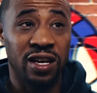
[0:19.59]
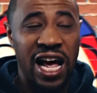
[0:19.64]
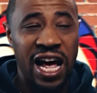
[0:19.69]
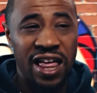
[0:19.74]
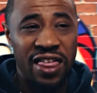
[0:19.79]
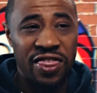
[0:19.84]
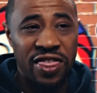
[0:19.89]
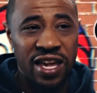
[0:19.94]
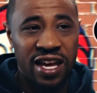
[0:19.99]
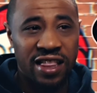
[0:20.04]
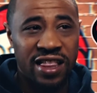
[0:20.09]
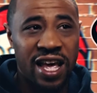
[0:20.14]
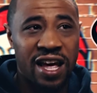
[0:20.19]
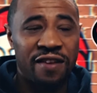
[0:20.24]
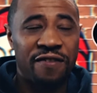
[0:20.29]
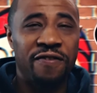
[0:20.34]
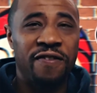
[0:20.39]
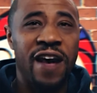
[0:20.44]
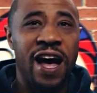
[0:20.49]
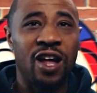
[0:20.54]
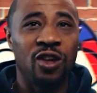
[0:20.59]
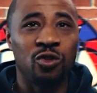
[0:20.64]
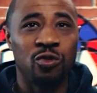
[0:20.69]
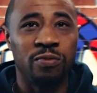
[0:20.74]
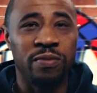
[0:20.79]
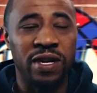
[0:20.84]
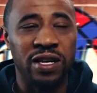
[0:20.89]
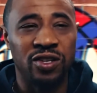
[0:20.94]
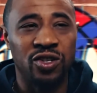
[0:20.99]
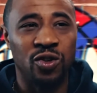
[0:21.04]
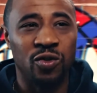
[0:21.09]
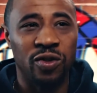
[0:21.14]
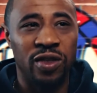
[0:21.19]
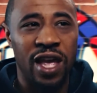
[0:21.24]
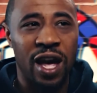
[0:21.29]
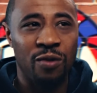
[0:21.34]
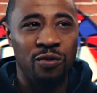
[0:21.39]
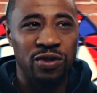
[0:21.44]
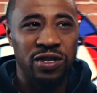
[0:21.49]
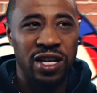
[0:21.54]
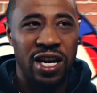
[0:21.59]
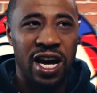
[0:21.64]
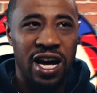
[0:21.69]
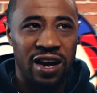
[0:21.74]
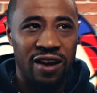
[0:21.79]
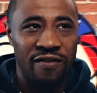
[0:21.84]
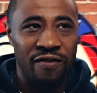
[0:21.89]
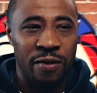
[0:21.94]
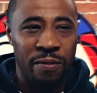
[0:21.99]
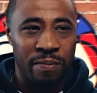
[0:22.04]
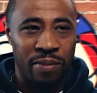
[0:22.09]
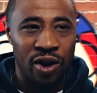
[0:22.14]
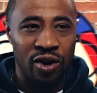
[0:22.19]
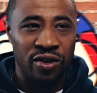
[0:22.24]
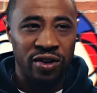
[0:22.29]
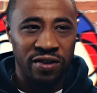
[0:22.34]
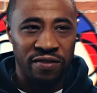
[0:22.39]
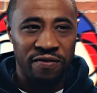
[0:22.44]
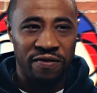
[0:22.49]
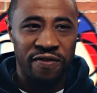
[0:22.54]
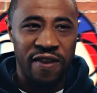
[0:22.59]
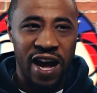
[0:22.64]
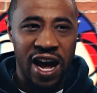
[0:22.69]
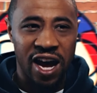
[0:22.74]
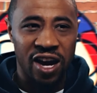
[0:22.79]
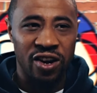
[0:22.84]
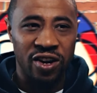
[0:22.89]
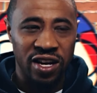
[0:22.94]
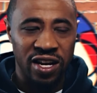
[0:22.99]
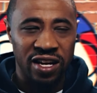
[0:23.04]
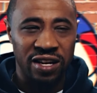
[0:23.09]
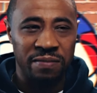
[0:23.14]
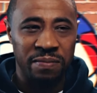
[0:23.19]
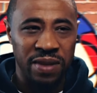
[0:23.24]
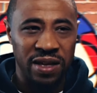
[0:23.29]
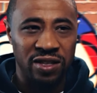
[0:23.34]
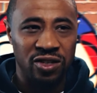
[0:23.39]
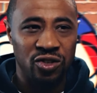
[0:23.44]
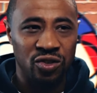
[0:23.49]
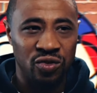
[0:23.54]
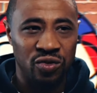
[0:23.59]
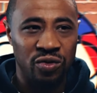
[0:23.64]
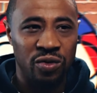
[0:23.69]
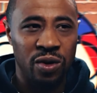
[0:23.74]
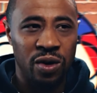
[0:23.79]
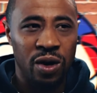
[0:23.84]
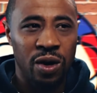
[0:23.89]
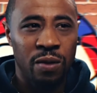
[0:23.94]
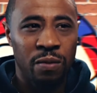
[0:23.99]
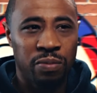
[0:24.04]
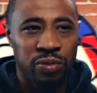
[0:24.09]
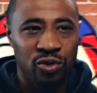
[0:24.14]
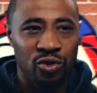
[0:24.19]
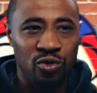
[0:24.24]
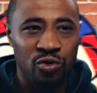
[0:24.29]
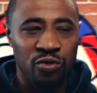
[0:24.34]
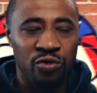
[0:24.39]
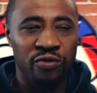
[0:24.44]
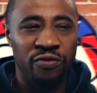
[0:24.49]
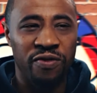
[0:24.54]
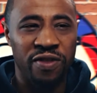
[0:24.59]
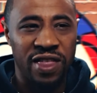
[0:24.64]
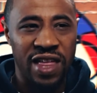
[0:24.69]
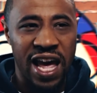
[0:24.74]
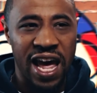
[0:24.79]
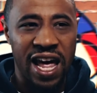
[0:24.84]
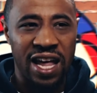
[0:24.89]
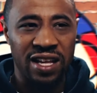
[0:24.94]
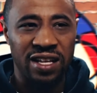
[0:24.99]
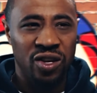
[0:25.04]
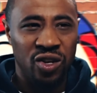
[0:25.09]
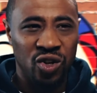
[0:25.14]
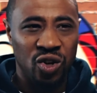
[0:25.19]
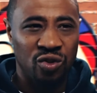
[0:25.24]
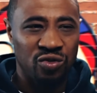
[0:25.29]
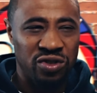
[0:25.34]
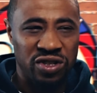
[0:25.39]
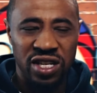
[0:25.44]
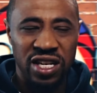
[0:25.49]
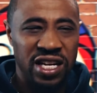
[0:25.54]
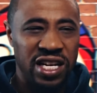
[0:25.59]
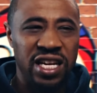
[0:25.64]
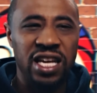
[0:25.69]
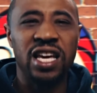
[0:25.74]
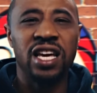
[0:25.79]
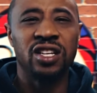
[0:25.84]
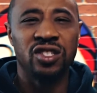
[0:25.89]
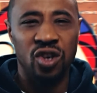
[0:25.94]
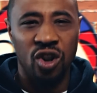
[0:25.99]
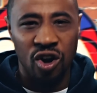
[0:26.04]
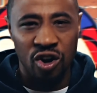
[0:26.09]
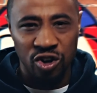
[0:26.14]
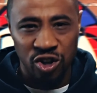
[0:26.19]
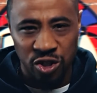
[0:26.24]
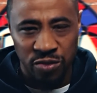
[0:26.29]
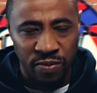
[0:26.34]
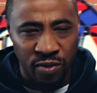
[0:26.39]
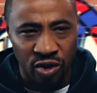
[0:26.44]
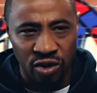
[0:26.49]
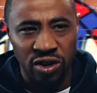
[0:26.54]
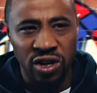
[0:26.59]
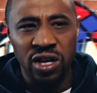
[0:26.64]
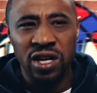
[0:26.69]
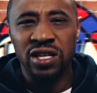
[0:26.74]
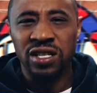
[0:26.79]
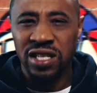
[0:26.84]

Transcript: I think that followed me, so that was kind of a burning fire in me to prove that, you know, city kids are smart.